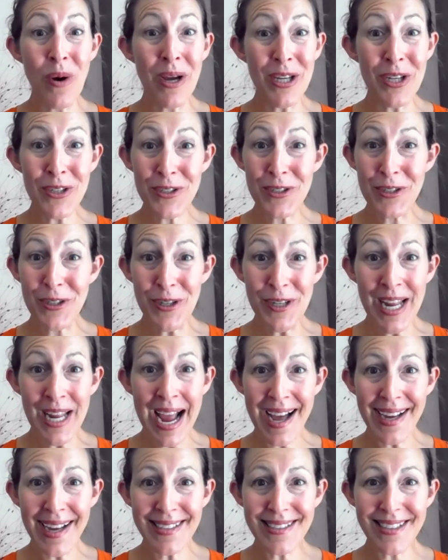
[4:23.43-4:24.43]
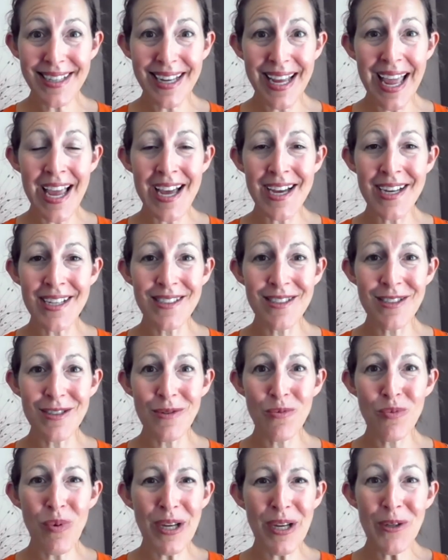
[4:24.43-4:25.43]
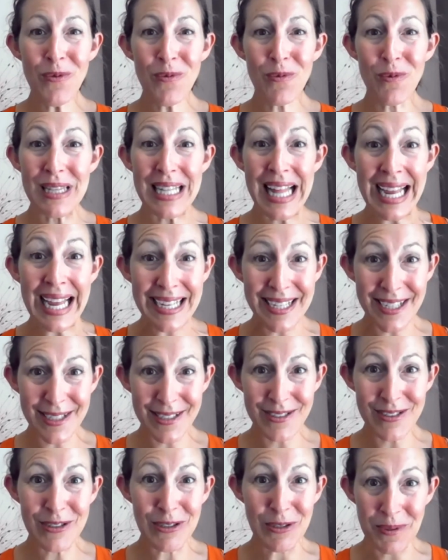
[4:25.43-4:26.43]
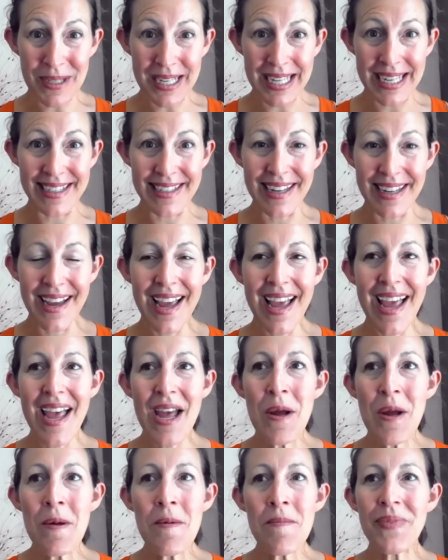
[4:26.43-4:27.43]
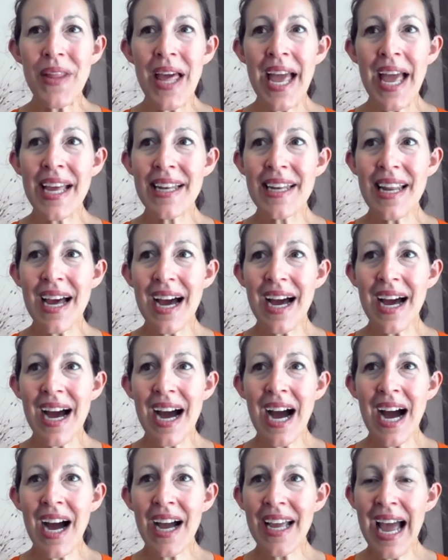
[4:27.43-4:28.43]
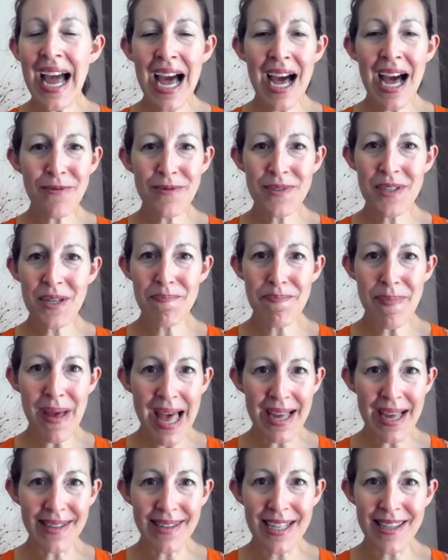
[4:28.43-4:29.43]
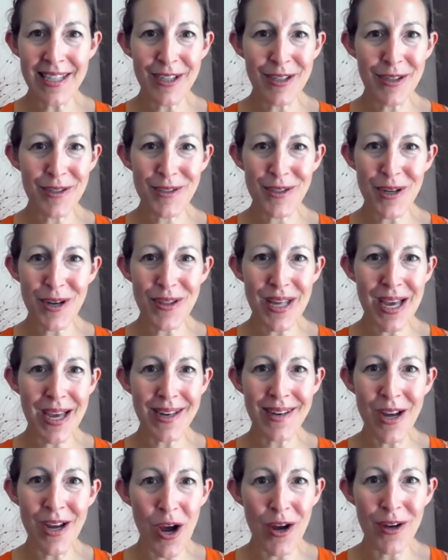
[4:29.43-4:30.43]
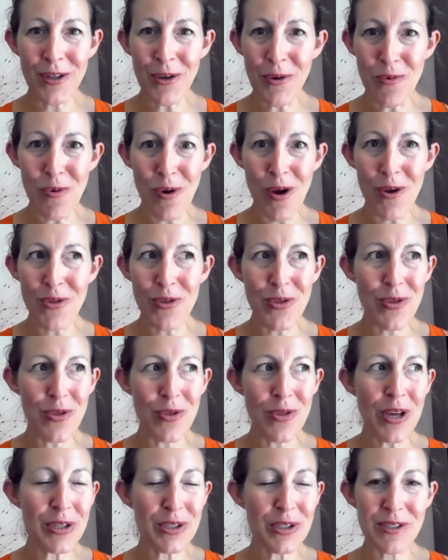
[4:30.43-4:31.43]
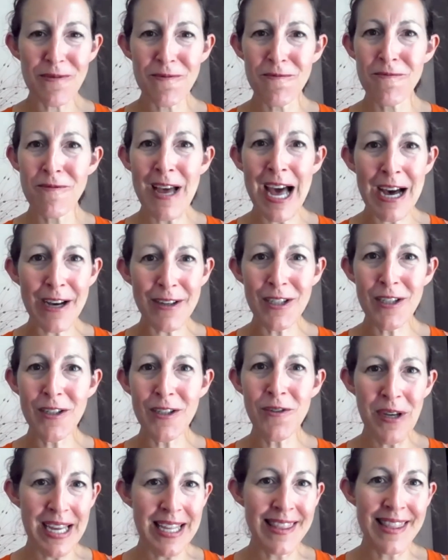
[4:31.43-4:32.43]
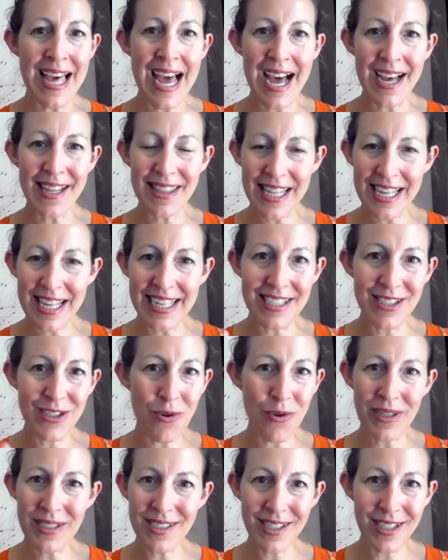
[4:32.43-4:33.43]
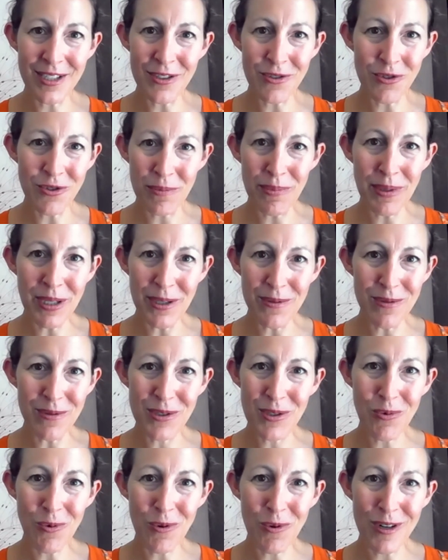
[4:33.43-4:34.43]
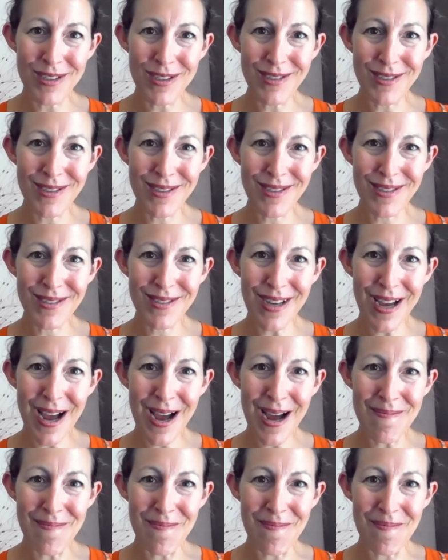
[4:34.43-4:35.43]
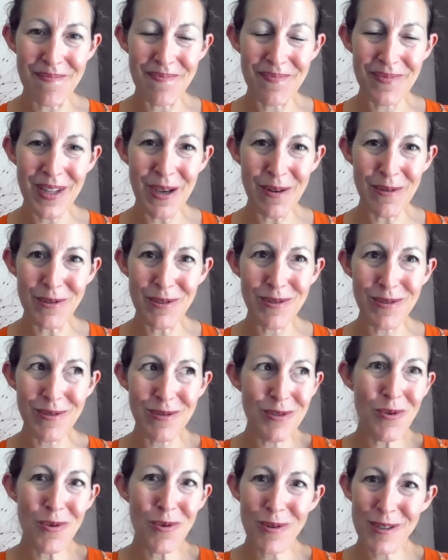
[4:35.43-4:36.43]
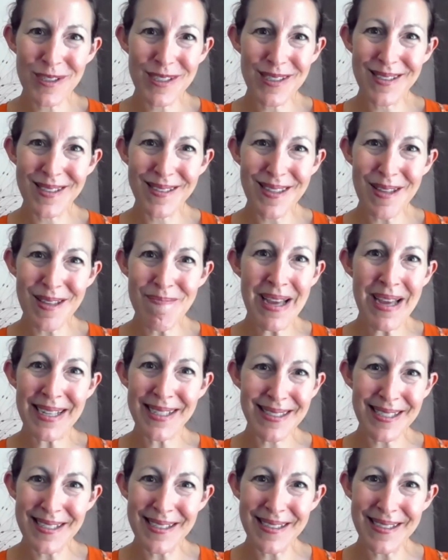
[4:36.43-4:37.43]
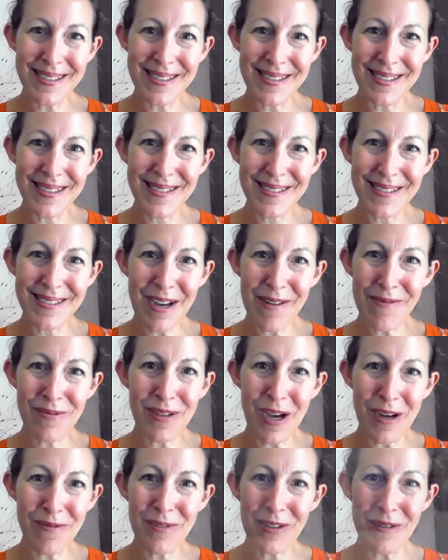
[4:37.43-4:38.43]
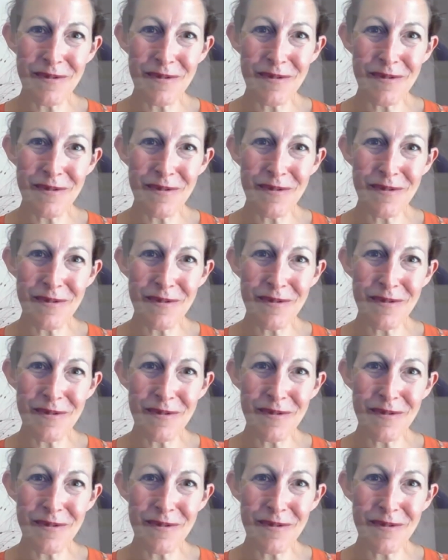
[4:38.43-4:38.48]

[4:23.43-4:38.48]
what you're good at and what you like doing. And I have to bet that there's then you there's value in that that is going to contribute towards um, you know towards the medicines of, of the